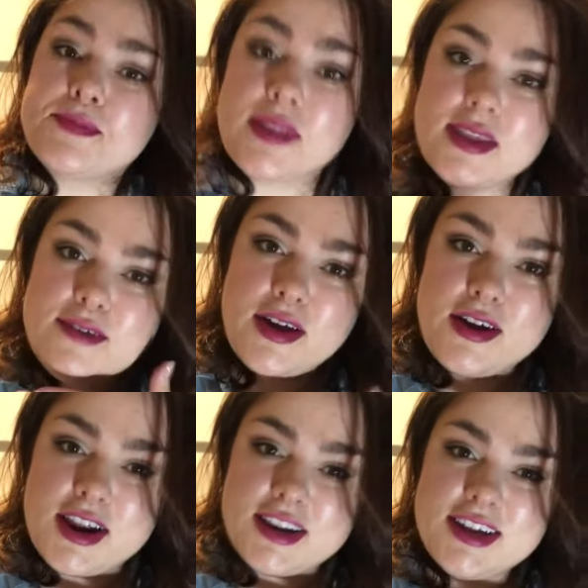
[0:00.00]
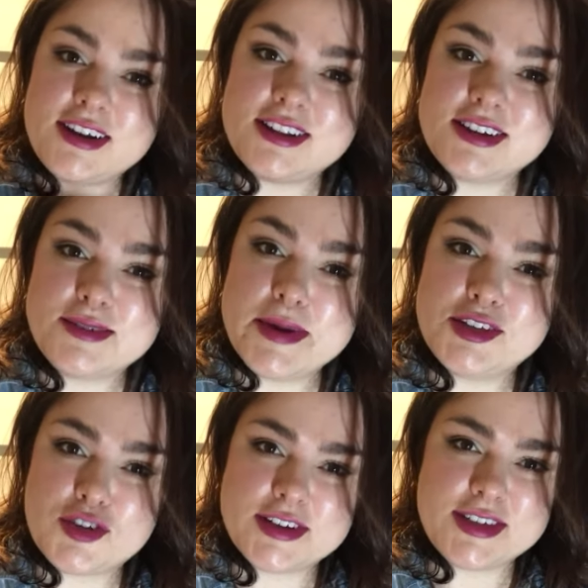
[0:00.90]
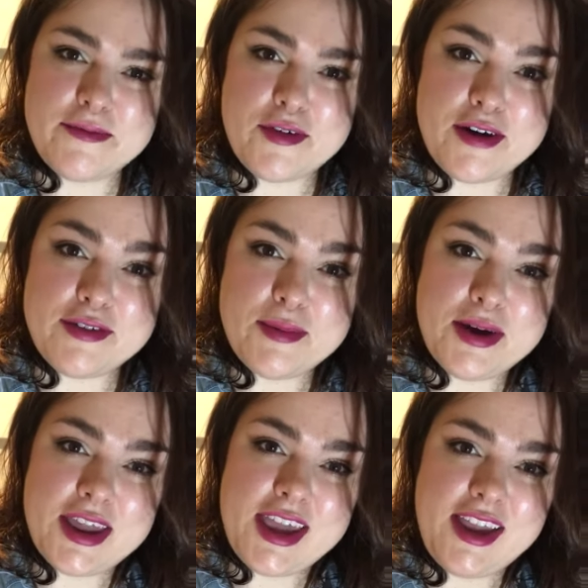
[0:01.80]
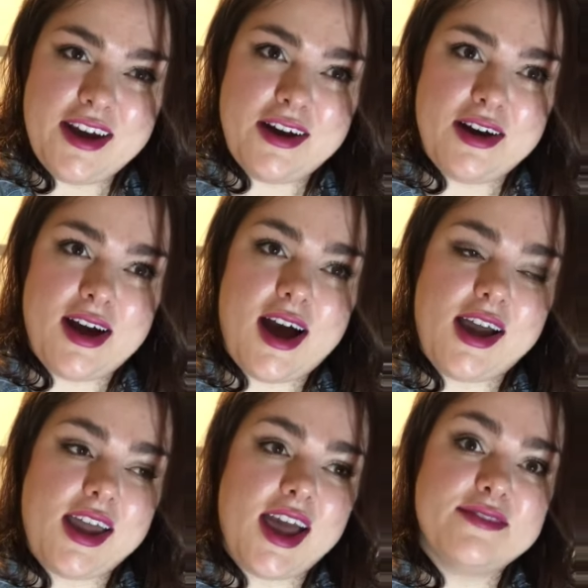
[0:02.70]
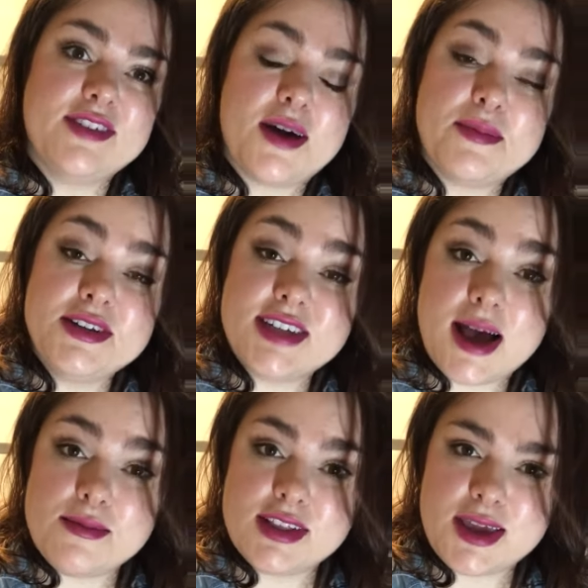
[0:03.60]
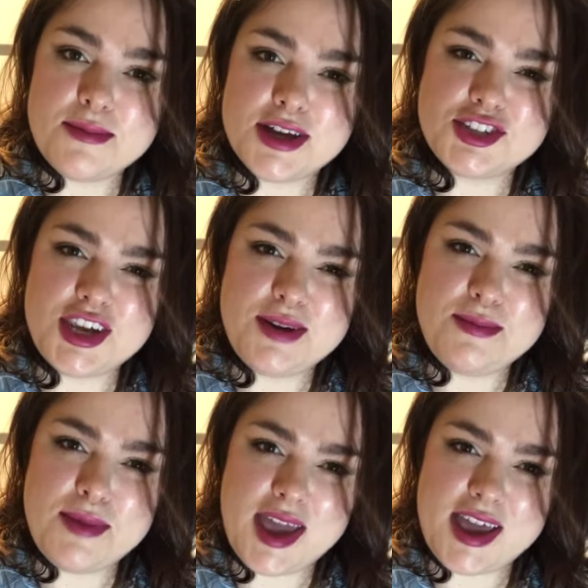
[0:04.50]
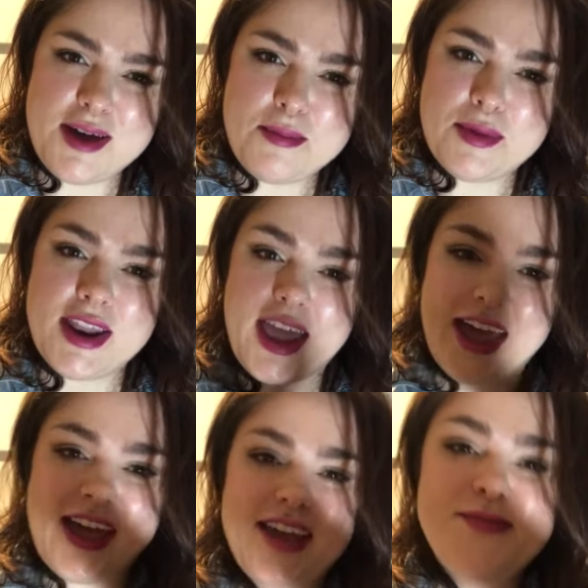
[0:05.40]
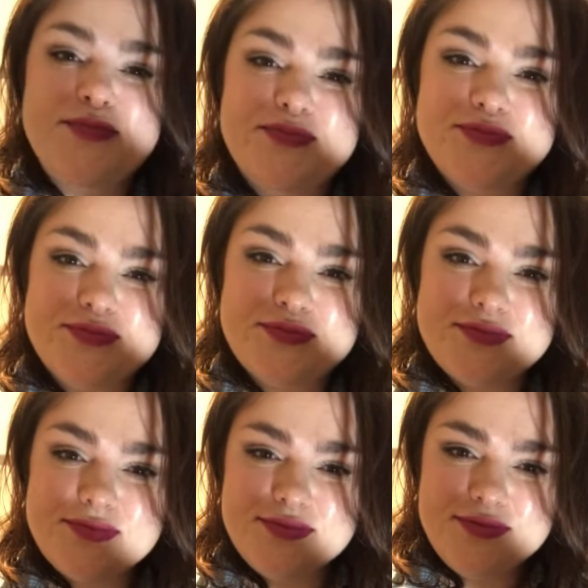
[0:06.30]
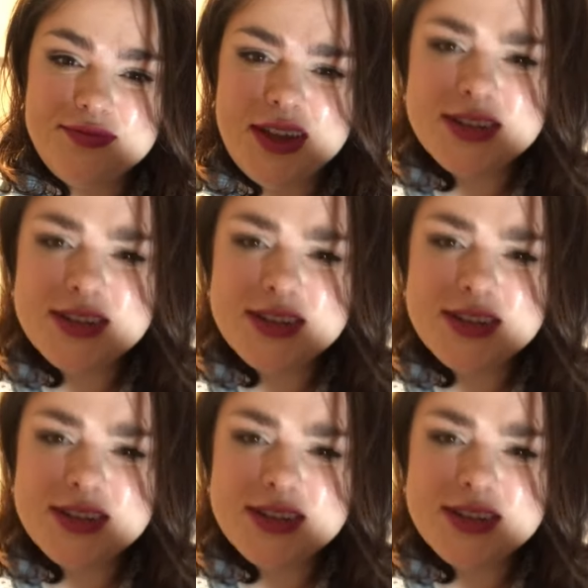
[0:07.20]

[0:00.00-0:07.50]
I figured I'd get a little bit dressed up for everybody here. I have not been dabbling much in makeup, but hey, it